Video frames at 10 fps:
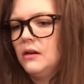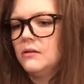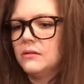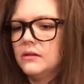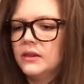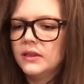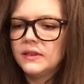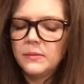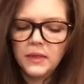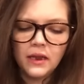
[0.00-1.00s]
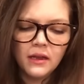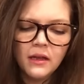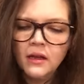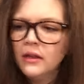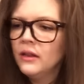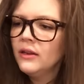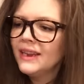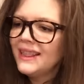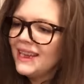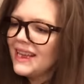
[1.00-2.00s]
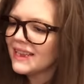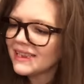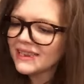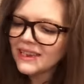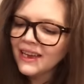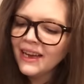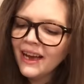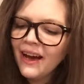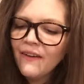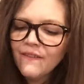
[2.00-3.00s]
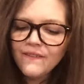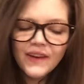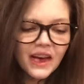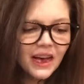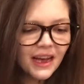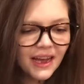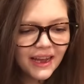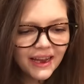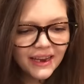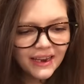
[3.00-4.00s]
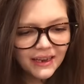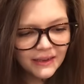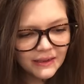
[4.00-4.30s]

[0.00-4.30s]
Oh, they're the same thing. Look at this. How fun.